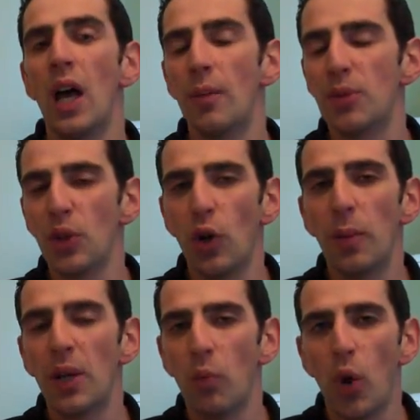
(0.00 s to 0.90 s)

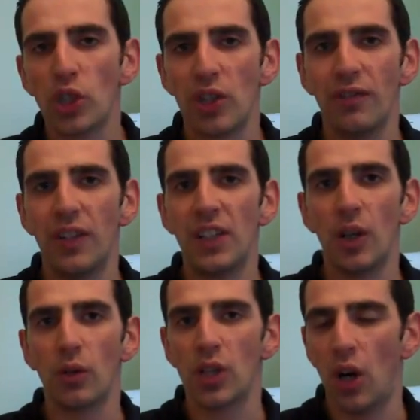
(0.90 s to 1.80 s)
absorbing and watching
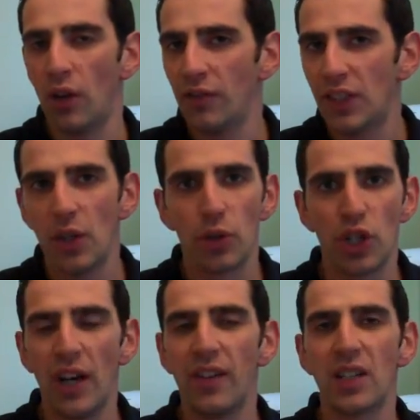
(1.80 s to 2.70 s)
videos on video
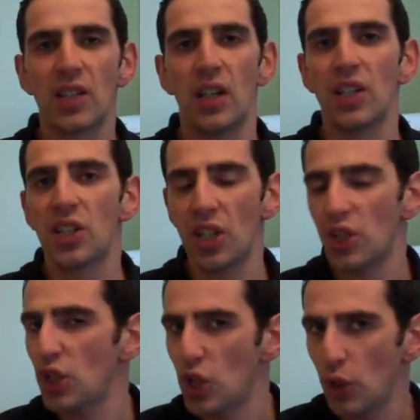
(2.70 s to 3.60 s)
sharing sites
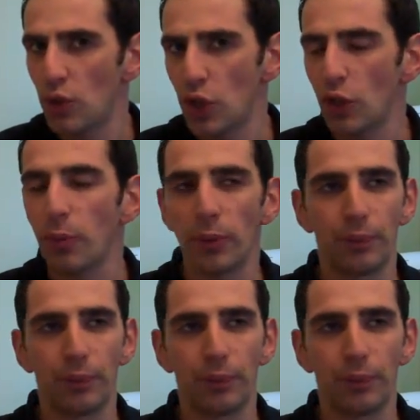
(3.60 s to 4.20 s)
such as YouTube.